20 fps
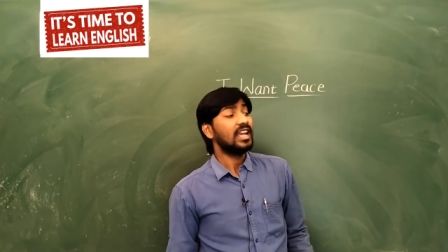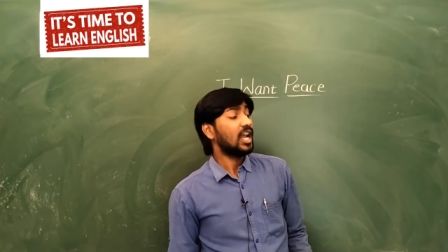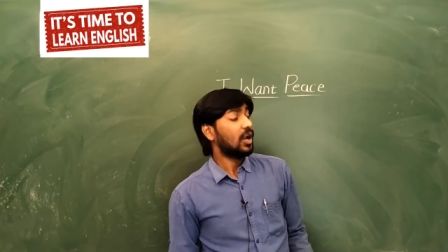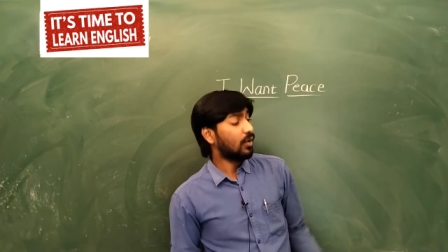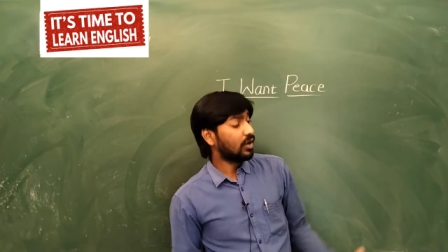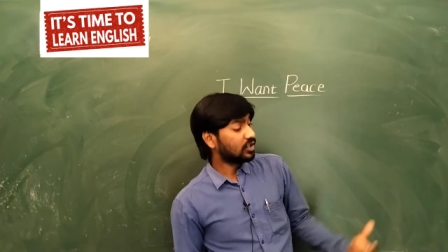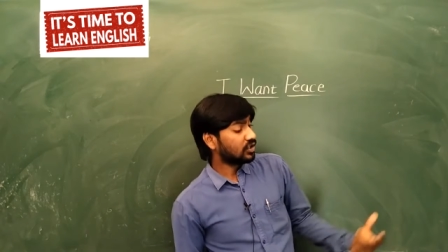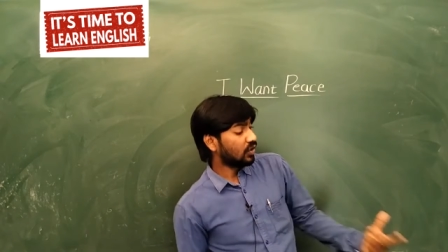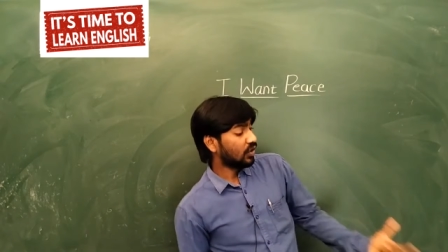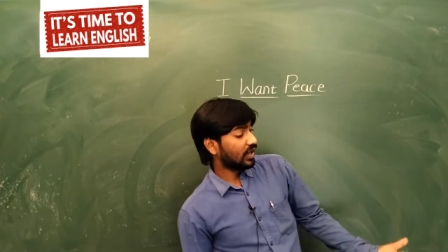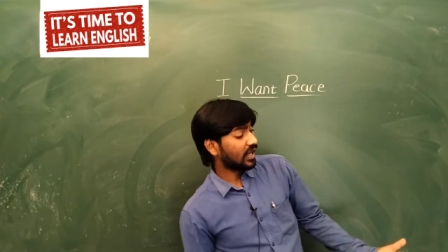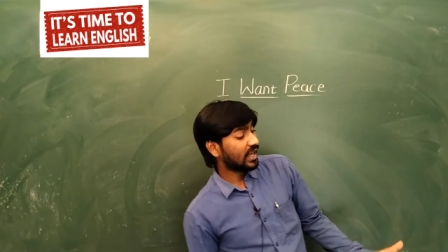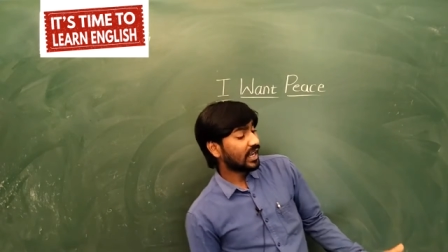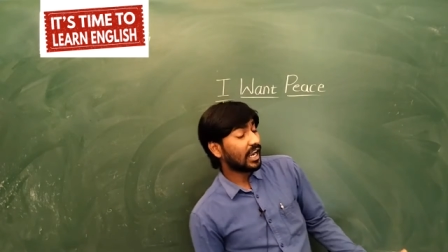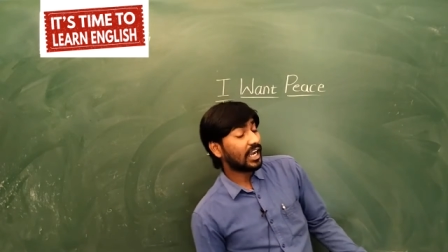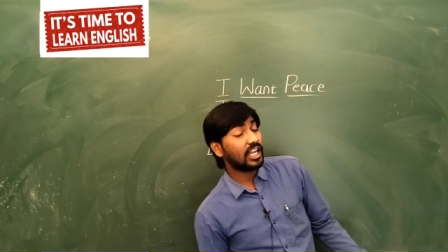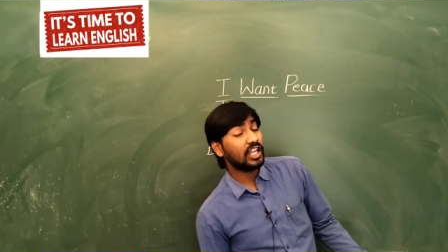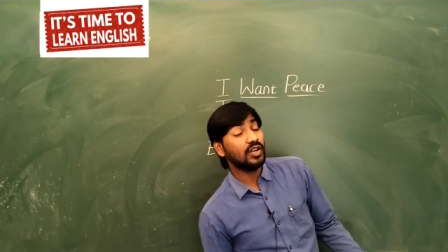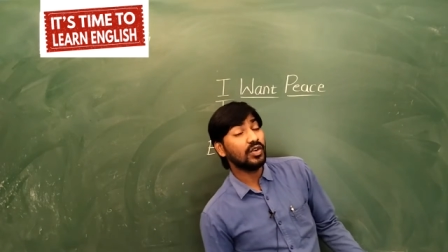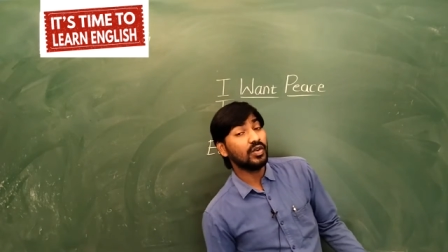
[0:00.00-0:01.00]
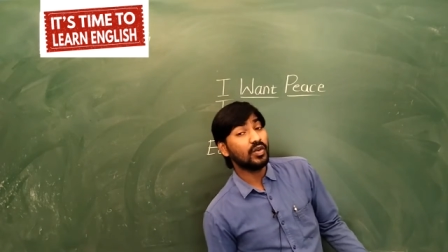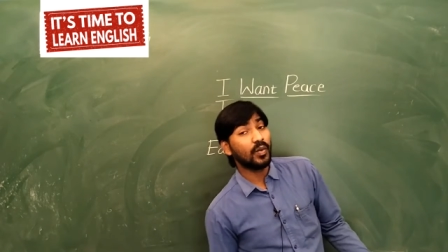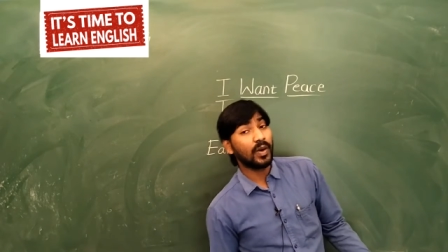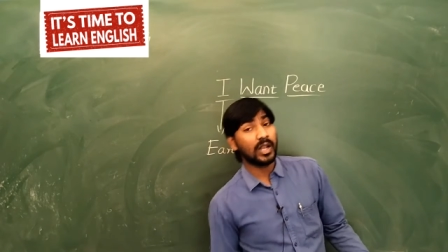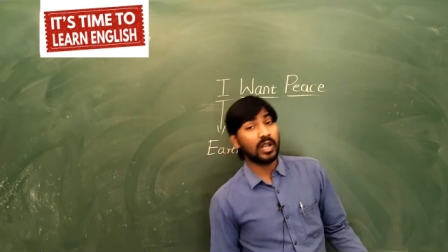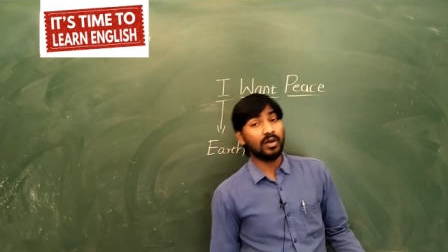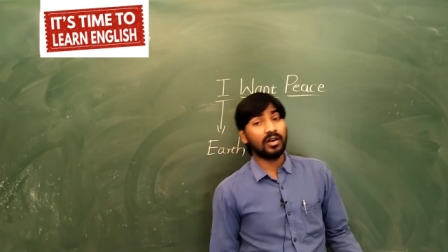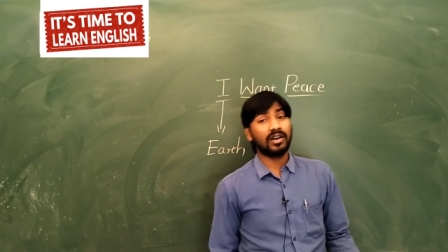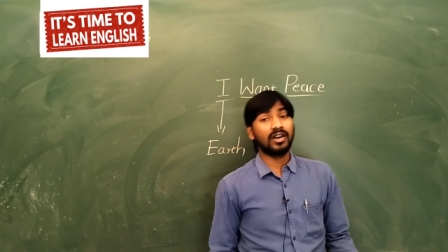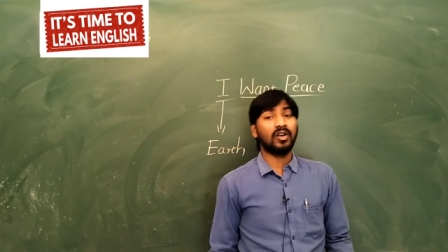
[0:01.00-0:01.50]
It was looking at you
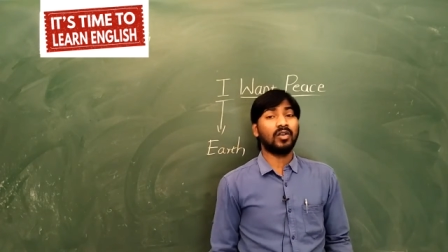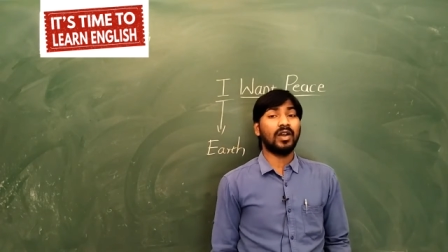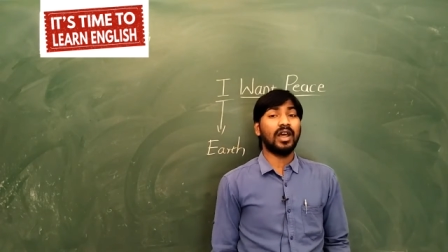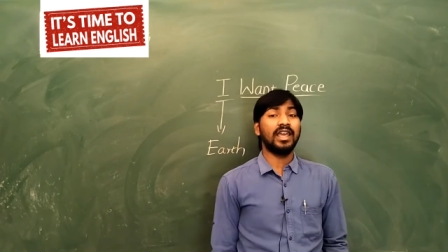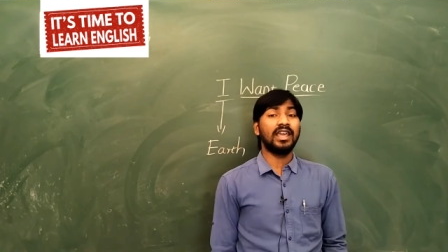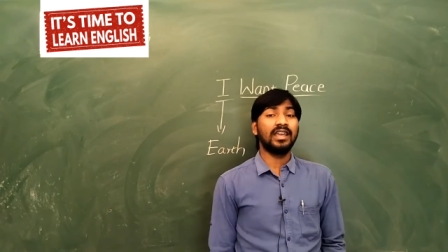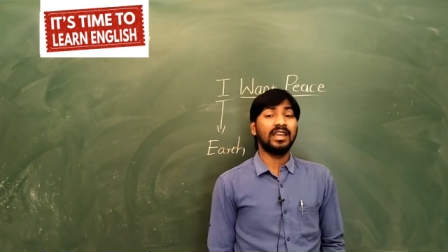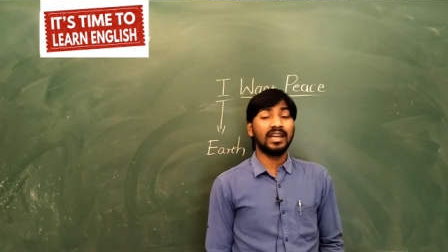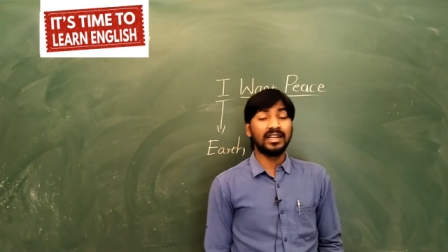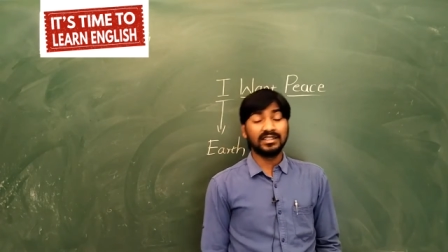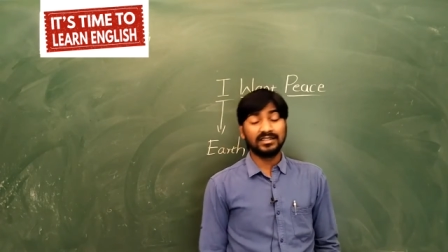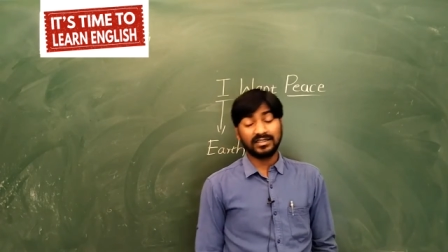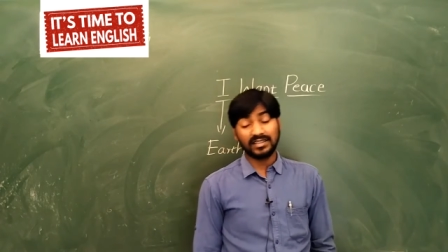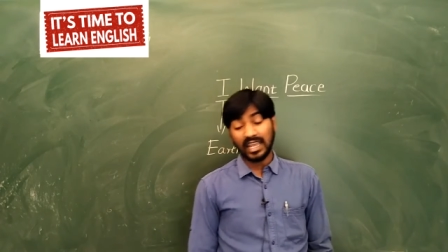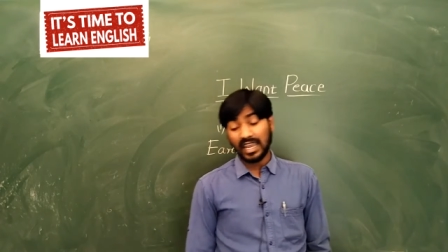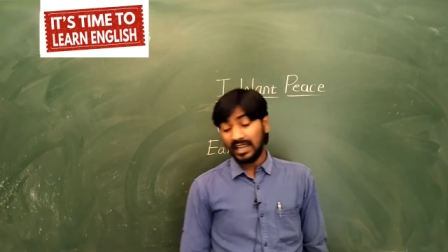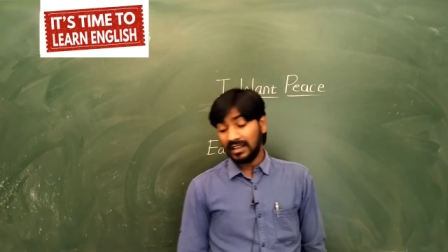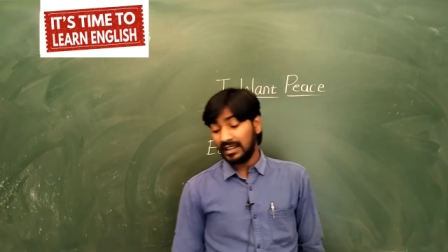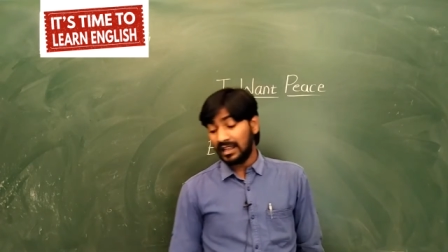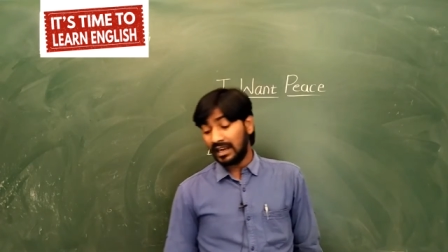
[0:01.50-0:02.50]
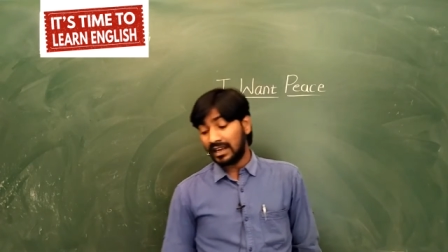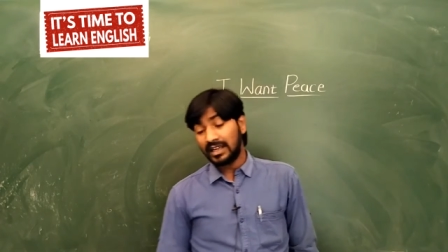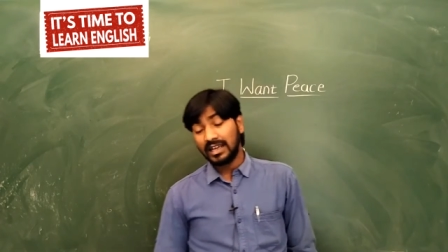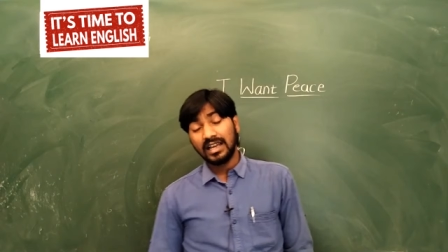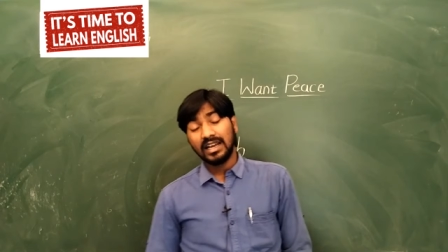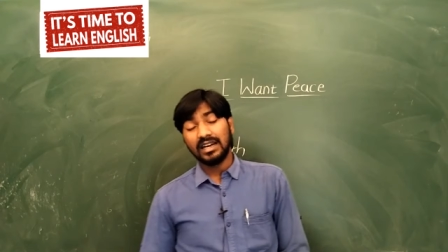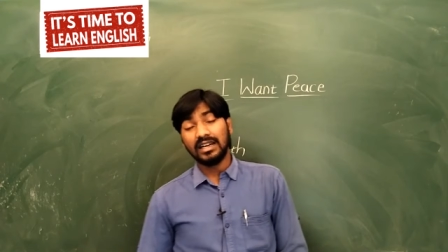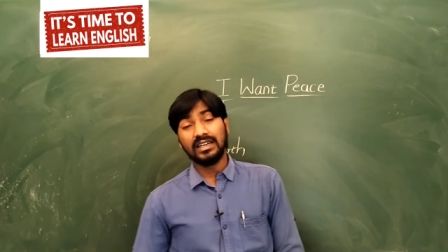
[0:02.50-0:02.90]
when you are crying and saying that,